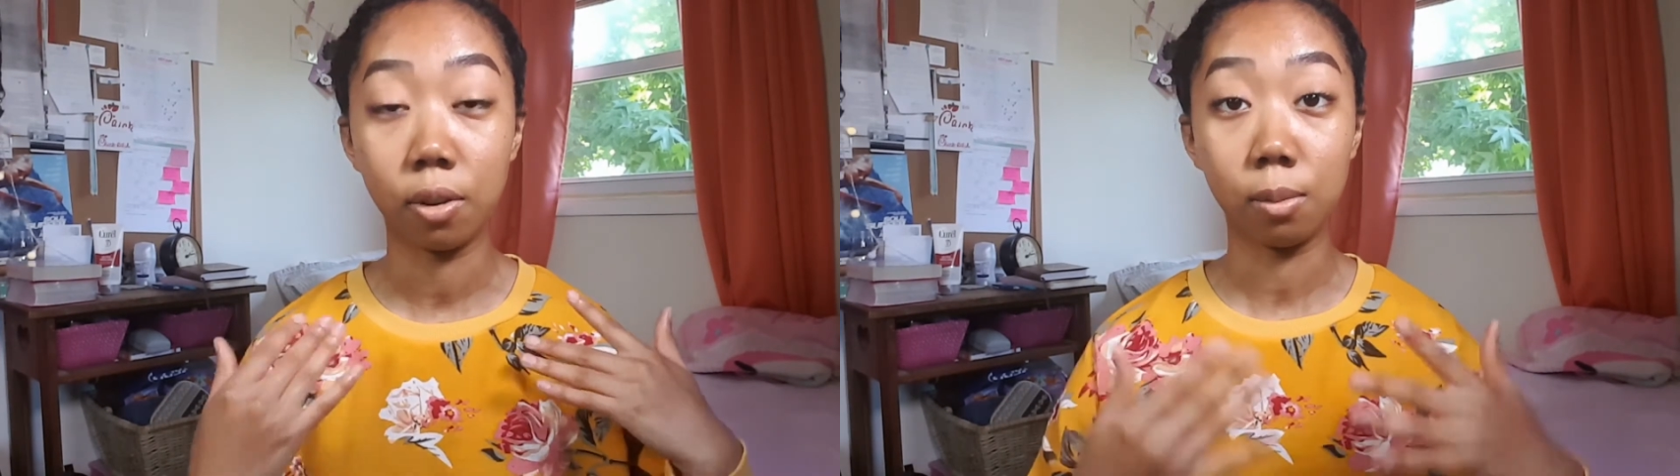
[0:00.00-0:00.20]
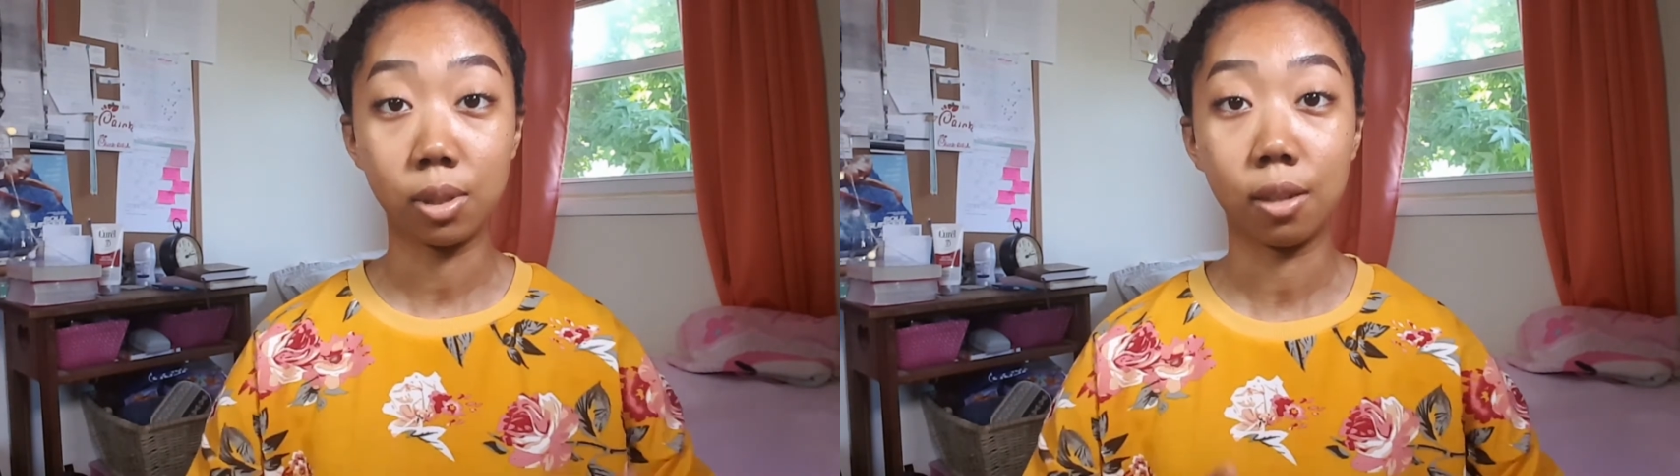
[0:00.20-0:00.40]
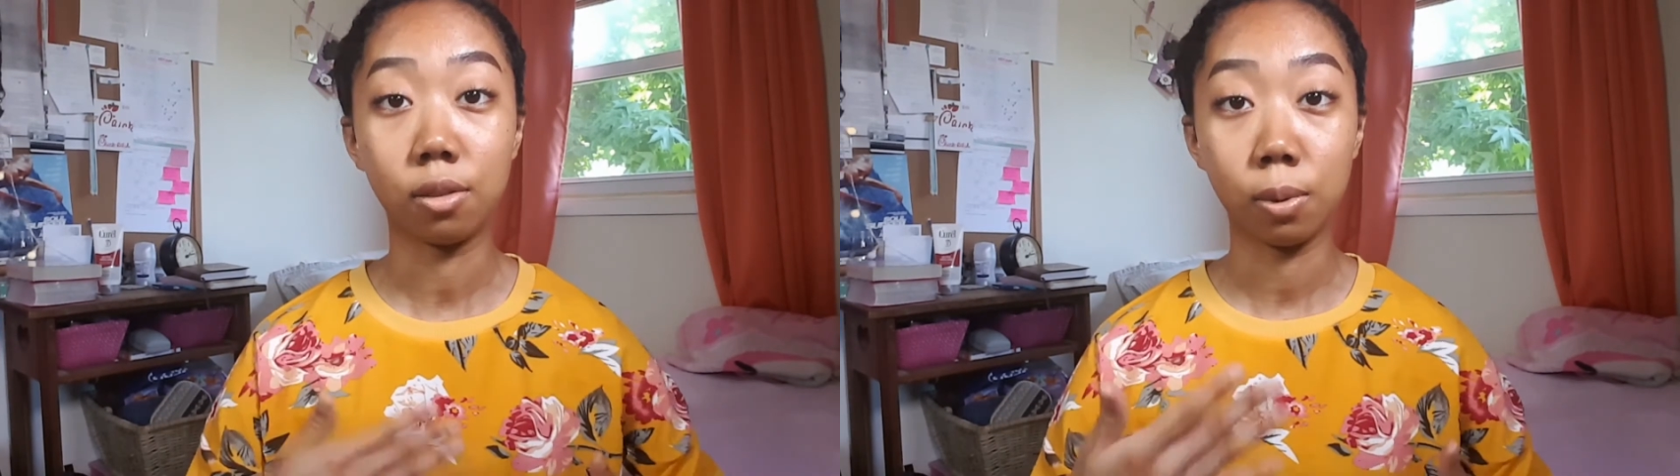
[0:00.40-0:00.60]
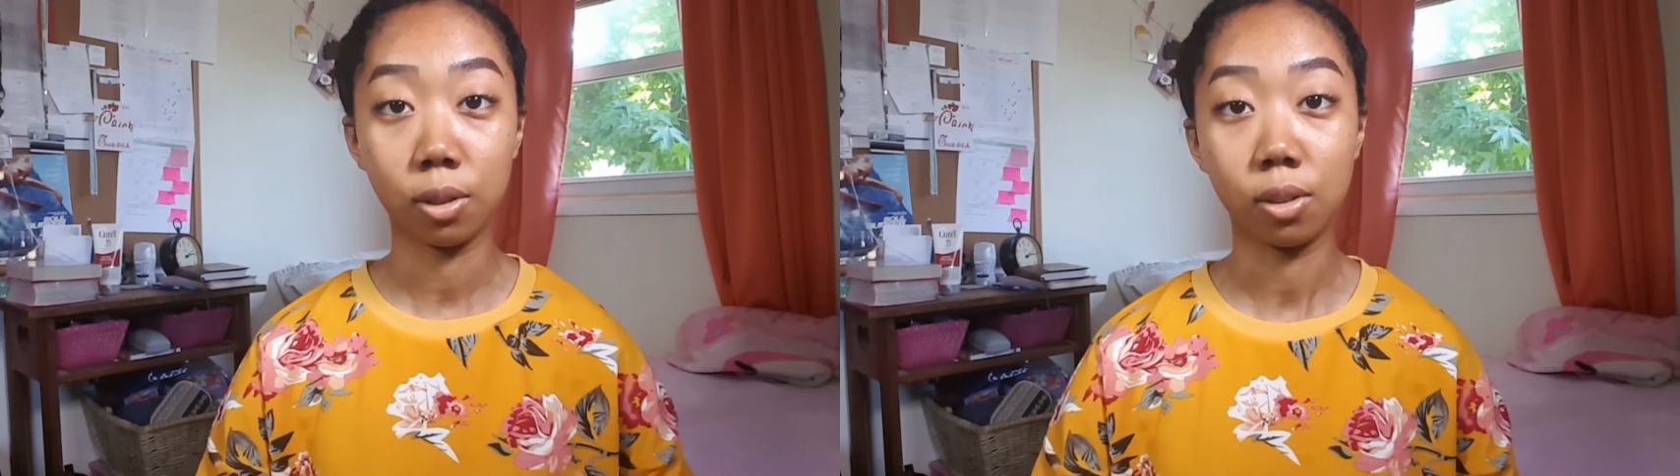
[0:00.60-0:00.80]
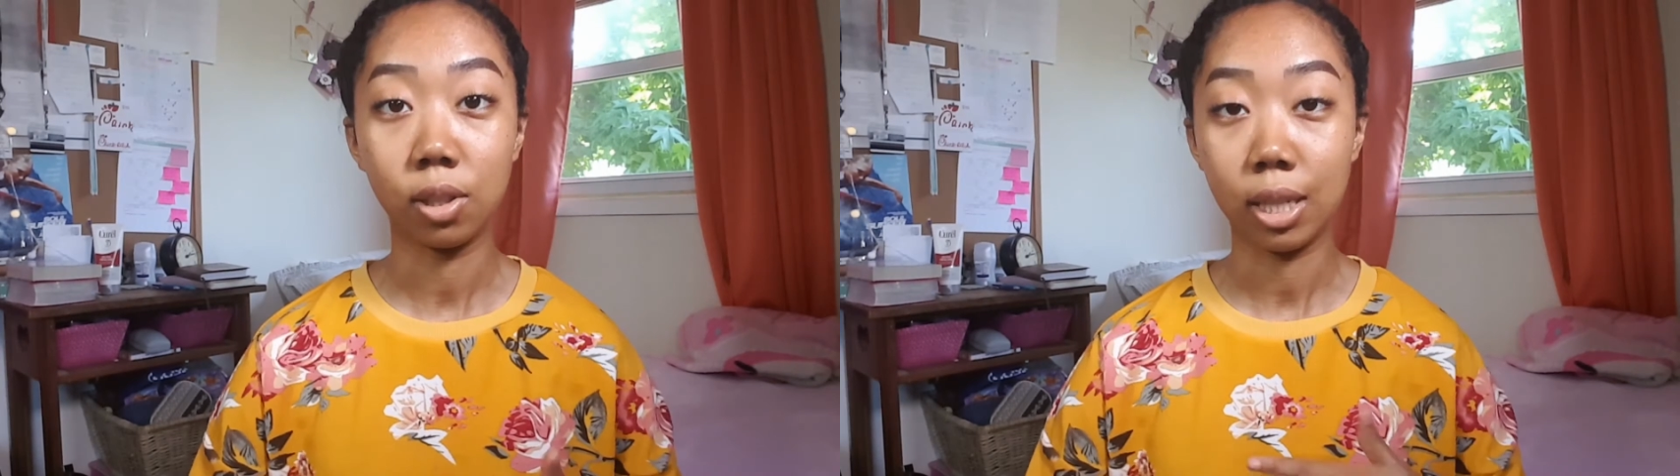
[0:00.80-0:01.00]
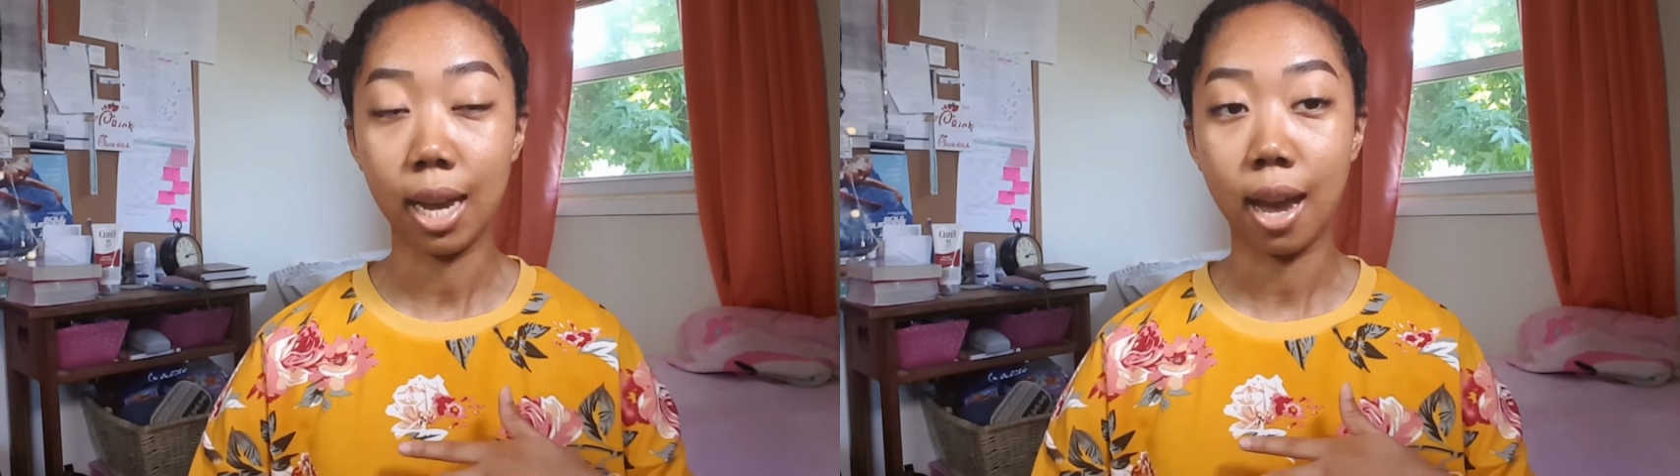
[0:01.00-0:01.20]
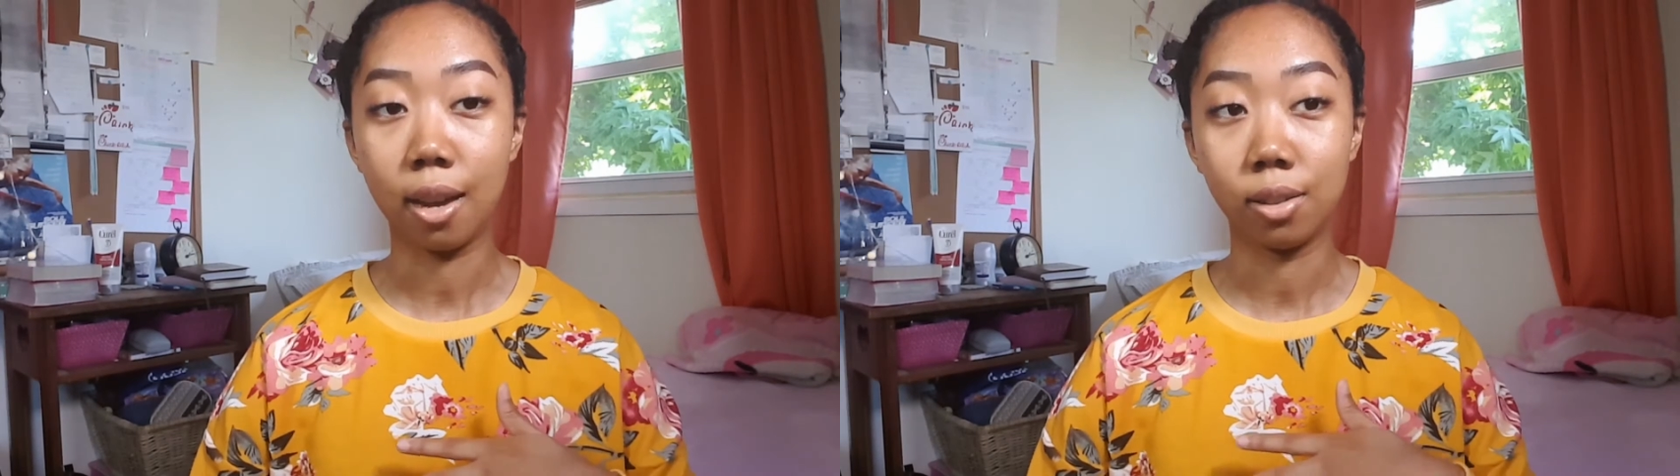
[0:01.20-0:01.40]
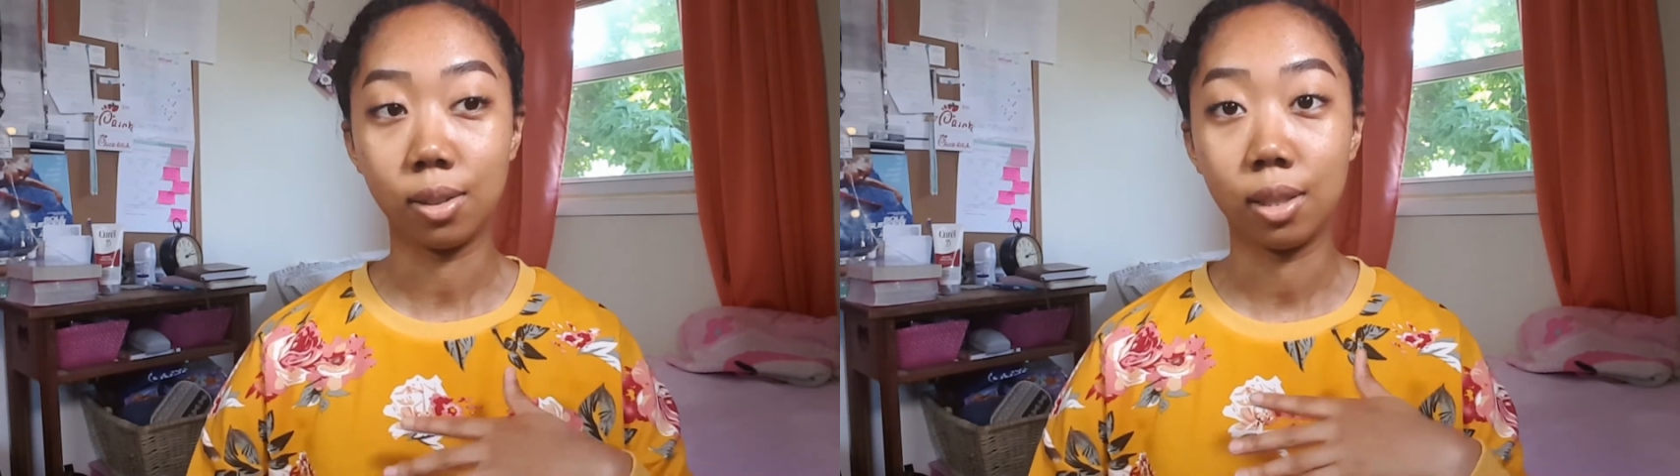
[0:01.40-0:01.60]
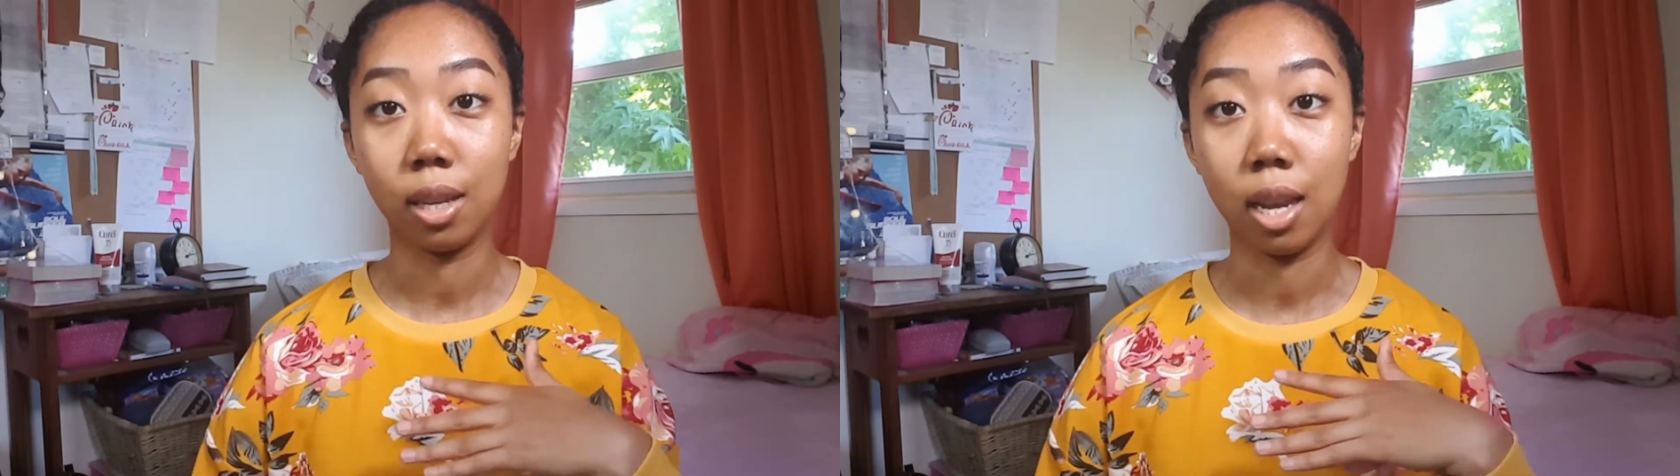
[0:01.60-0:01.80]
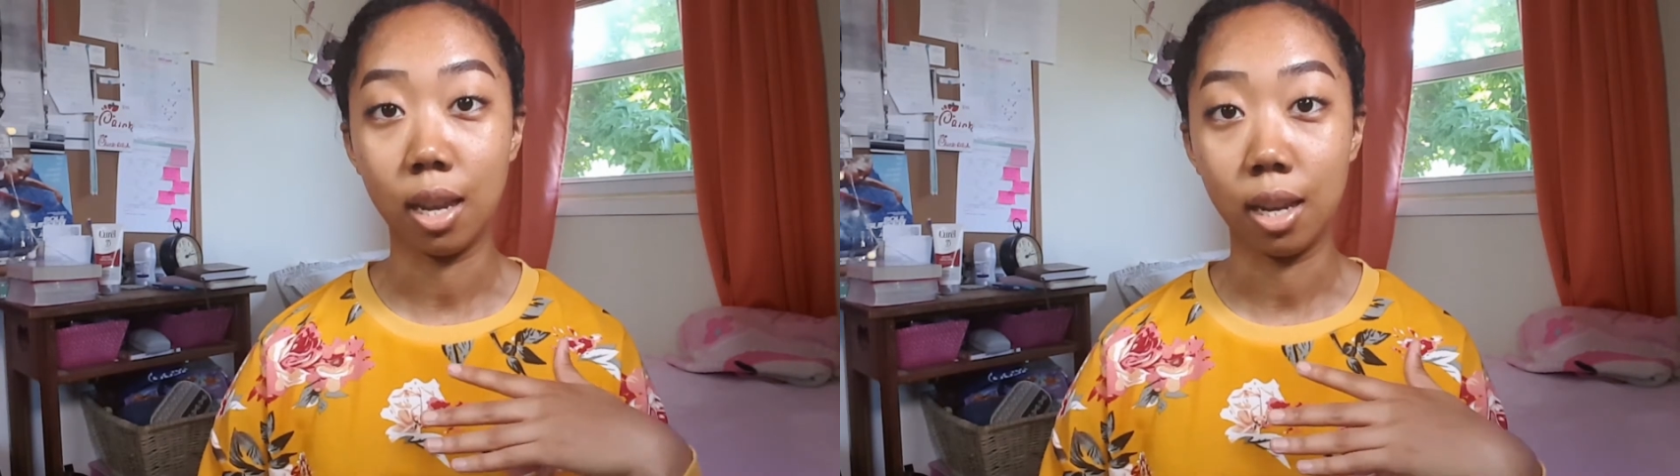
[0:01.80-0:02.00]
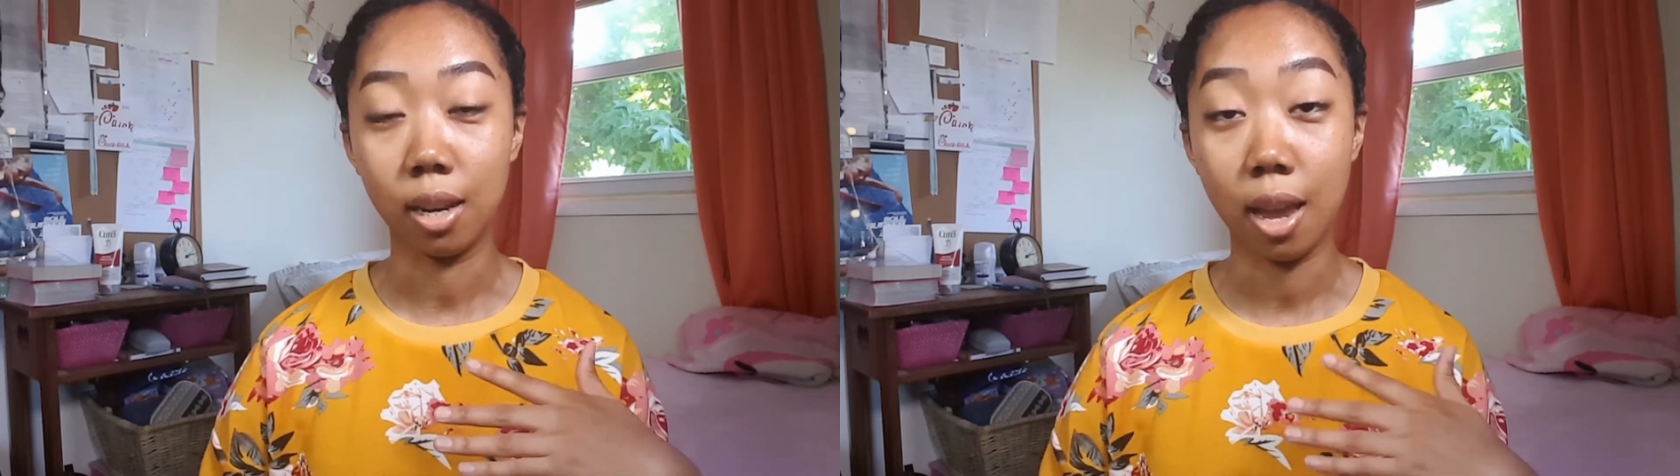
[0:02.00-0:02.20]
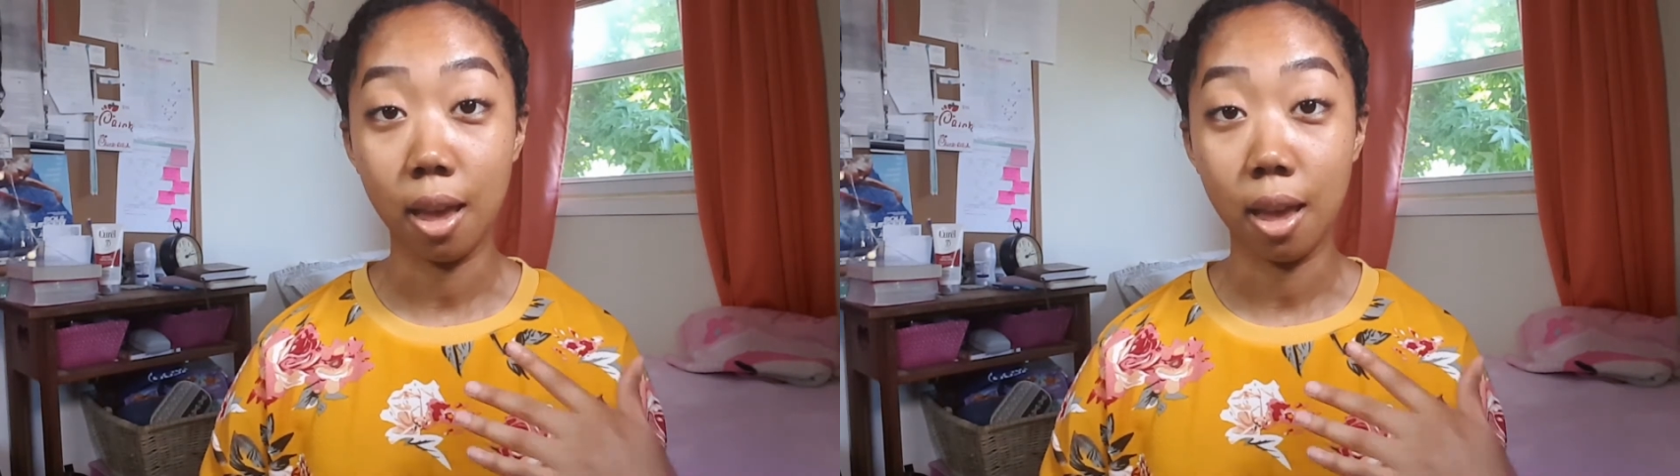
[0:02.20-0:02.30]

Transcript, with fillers: themselves personally as an